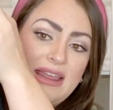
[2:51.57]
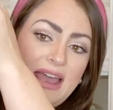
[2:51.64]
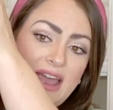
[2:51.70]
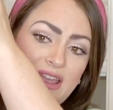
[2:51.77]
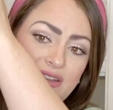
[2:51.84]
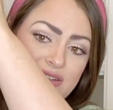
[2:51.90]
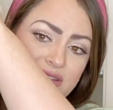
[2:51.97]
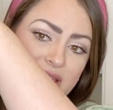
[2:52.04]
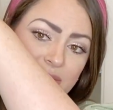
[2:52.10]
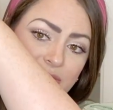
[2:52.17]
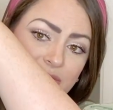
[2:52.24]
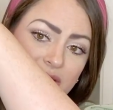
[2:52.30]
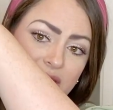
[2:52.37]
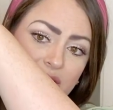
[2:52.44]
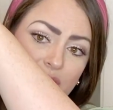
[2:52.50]
I usually am
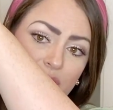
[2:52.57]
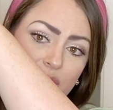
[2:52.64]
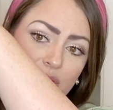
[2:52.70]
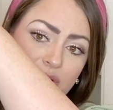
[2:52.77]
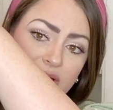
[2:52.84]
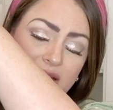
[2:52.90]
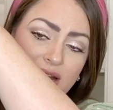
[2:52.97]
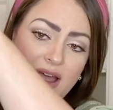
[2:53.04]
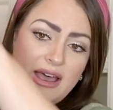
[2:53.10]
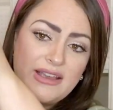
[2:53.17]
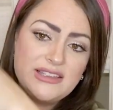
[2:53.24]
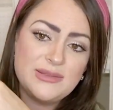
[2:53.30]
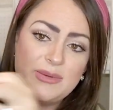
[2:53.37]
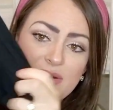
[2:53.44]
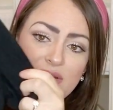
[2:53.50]
really cold in
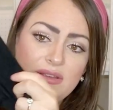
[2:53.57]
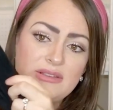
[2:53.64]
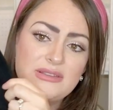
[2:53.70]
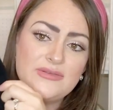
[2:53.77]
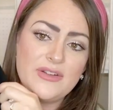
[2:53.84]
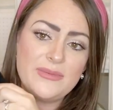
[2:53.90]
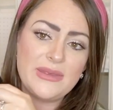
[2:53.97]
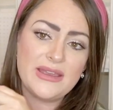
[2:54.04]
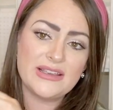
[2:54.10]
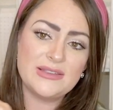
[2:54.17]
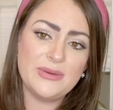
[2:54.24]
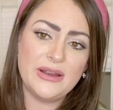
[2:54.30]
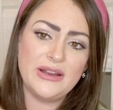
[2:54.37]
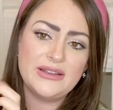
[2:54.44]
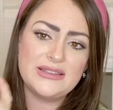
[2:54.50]
hospitals from the
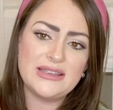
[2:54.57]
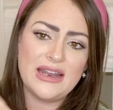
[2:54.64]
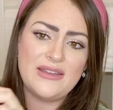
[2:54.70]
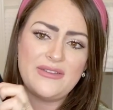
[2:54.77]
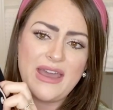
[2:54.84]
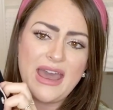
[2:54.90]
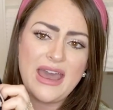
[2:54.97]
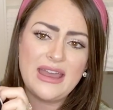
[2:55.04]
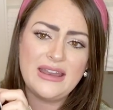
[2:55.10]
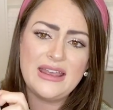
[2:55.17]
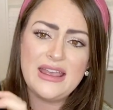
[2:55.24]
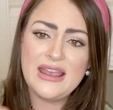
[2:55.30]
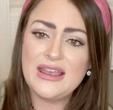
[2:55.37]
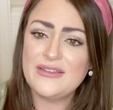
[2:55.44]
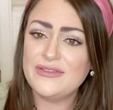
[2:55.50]
experience that I've had,
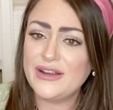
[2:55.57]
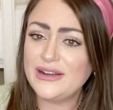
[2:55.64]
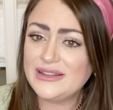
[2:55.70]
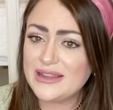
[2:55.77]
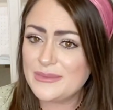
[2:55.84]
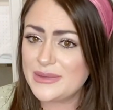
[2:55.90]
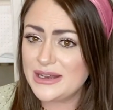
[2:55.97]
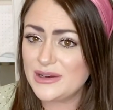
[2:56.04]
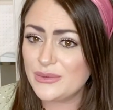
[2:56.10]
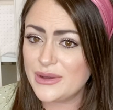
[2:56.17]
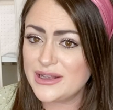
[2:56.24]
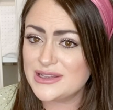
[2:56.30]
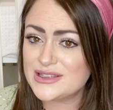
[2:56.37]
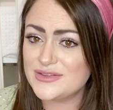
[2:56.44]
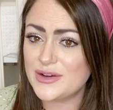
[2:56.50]
very limited
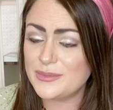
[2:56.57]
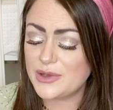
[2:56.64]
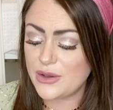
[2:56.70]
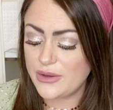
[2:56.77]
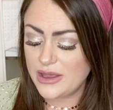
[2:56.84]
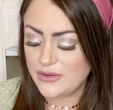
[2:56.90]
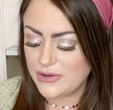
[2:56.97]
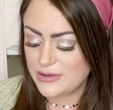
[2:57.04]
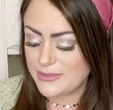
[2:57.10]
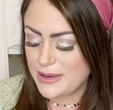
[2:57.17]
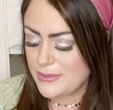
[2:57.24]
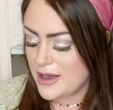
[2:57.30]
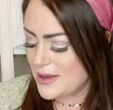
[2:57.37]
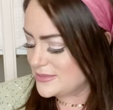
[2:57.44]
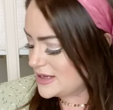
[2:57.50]
ones from going with my
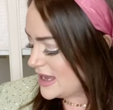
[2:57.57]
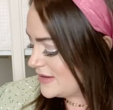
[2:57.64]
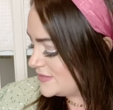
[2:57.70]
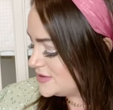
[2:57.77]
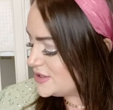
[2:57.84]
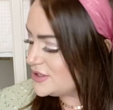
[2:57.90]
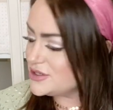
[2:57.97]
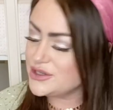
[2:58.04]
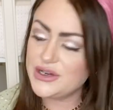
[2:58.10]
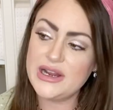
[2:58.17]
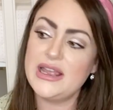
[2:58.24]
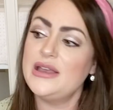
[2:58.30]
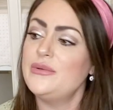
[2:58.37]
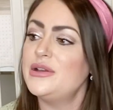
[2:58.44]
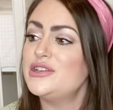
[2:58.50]
mom to have
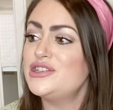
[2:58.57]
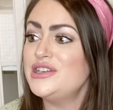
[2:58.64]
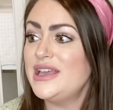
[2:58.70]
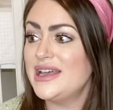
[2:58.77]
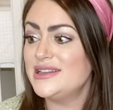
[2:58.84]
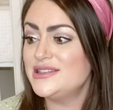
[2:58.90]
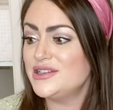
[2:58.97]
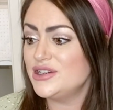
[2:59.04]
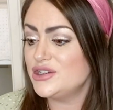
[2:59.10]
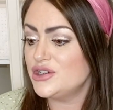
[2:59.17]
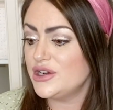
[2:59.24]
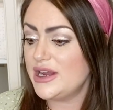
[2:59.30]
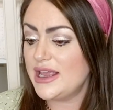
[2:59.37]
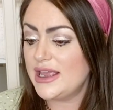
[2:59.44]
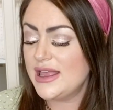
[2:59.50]
surgery when she had
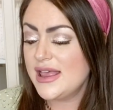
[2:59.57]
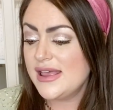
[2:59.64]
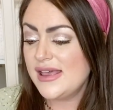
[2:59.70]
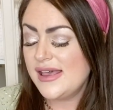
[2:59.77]
surgery.